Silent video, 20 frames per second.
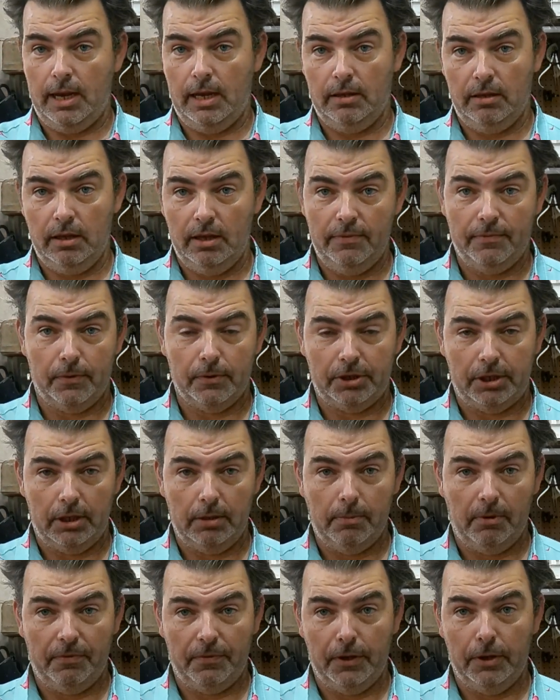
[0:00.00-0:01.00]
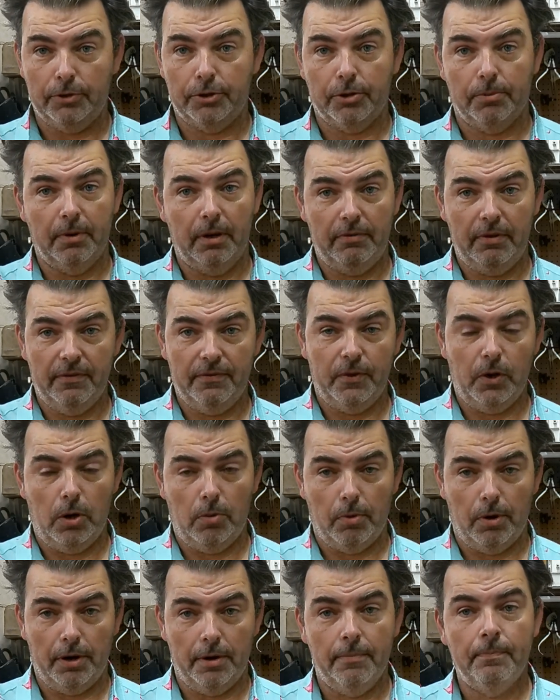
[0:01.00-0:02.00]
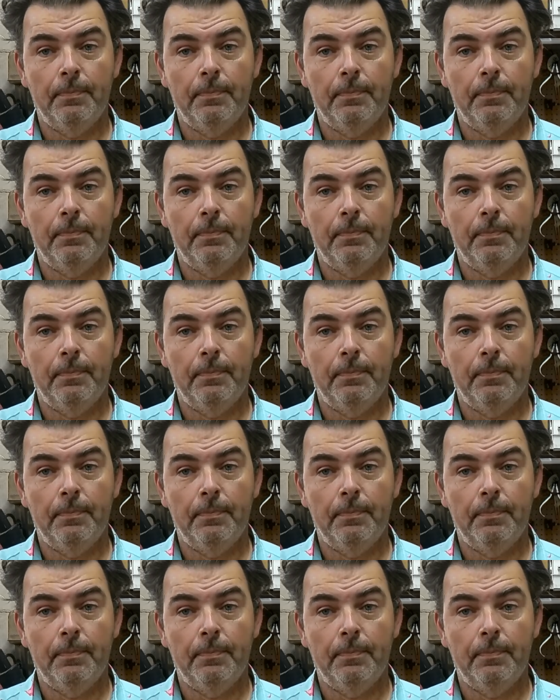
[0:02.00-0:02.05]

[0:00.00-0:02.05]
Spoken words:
in the foreseeable future moving forward.